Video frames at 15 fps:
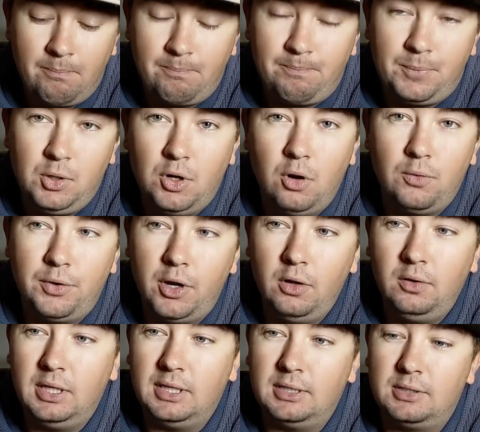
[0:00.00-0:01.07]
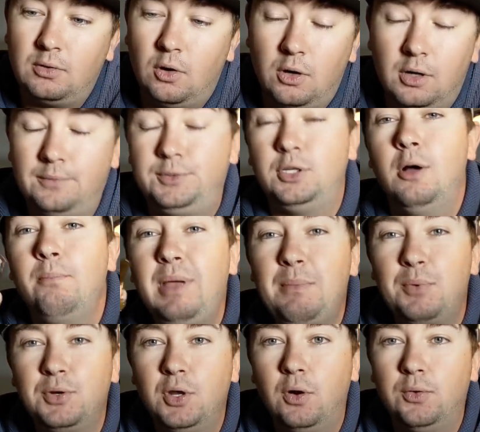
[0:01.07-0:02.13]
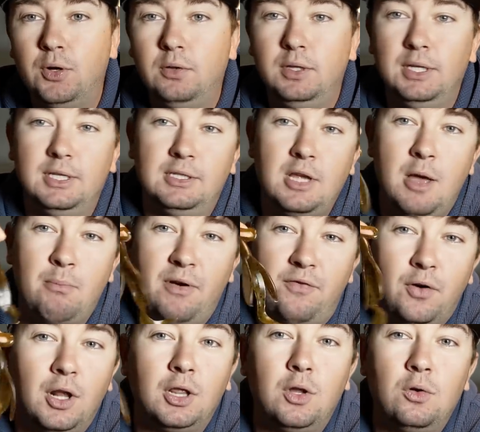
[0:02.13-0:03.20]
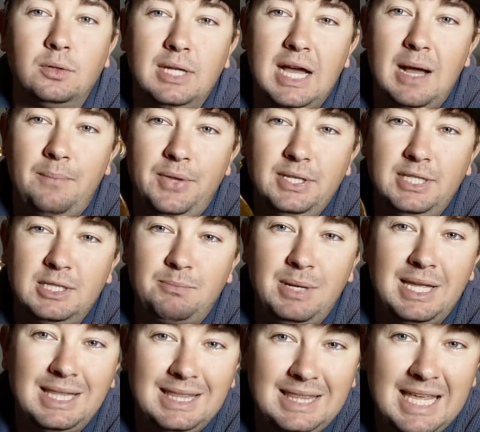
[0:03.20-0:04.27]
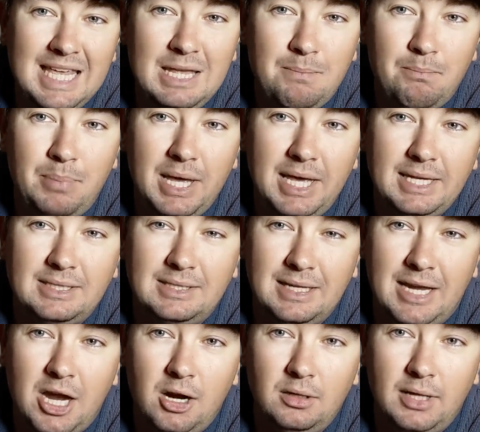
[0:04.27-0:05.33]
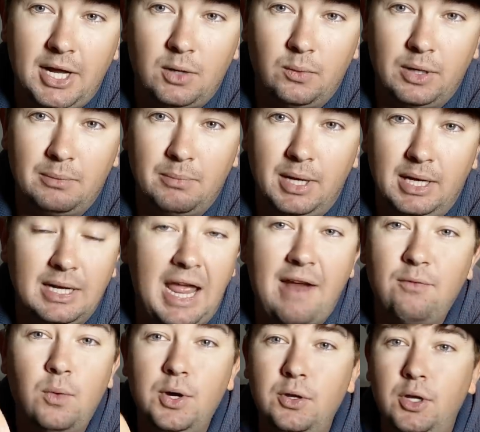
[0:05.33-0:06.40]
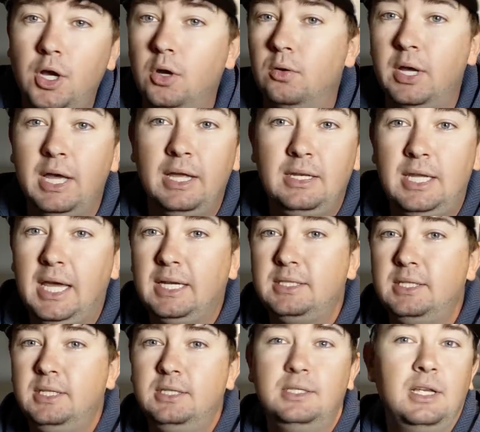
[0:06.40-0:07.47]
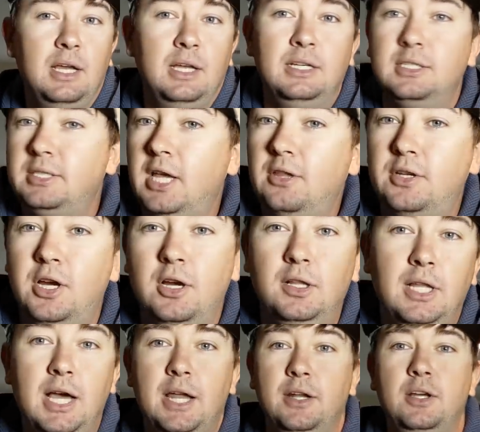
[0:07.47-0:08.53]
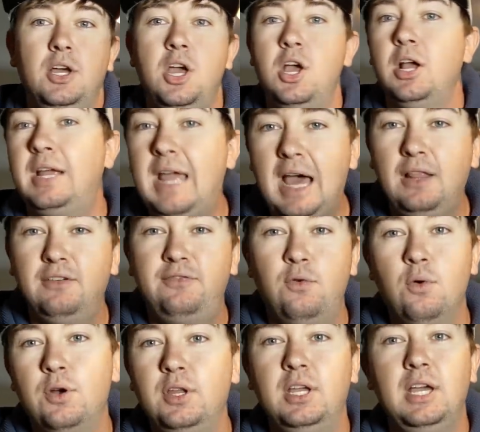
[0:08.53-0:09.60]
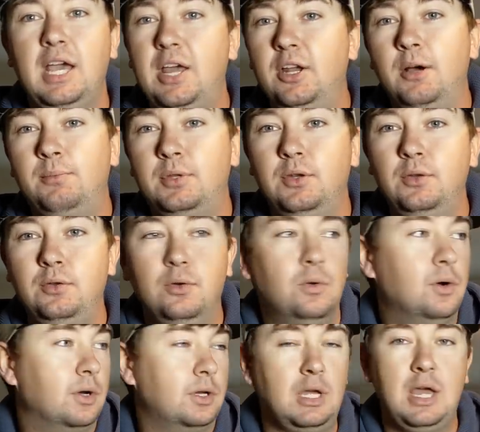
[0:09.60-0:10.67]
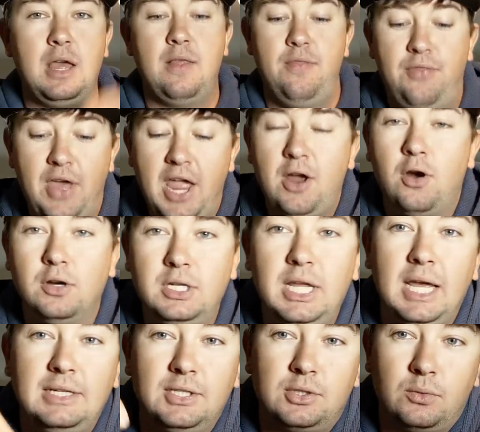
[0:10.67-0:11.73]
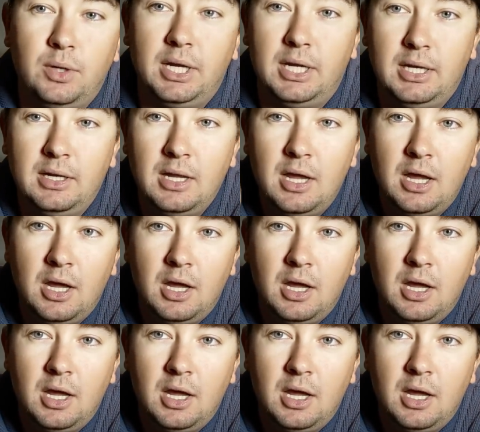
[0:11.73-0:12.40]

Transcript: You don't know this, or some people don't know this, but for a long time, this has been the best Carolina rig bait. Everywhere you go, Texas, South Carolina, California, and up to New York, they are Texas rigging